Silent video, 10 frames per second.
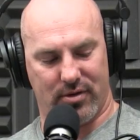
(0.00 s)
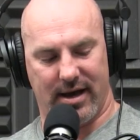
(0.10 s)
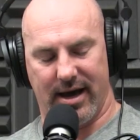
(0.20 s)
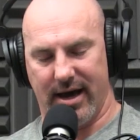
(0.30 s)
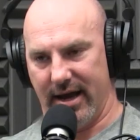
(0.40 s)

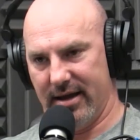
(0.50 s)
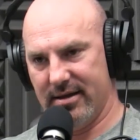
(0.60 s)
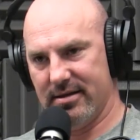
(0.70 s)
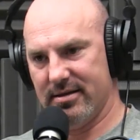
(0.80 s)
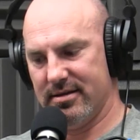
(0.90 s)

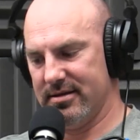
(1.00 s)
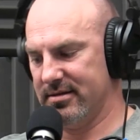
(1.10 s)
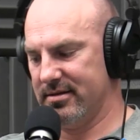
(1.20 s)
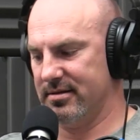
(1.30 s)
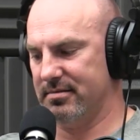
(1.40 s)
guy
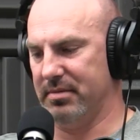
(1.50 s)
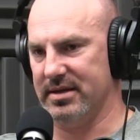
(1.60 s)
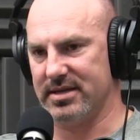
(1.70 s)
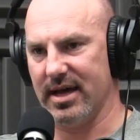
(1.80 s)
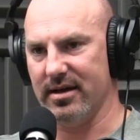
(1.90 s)

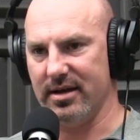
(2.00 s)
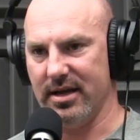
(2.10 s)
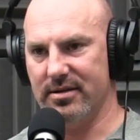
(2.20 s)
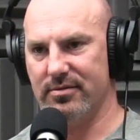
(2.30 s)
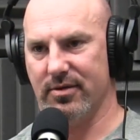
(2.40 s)

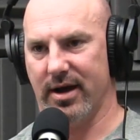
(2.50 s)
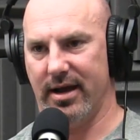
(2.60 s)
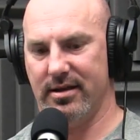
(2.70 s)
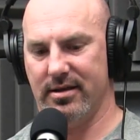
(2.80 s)
mentality, right? I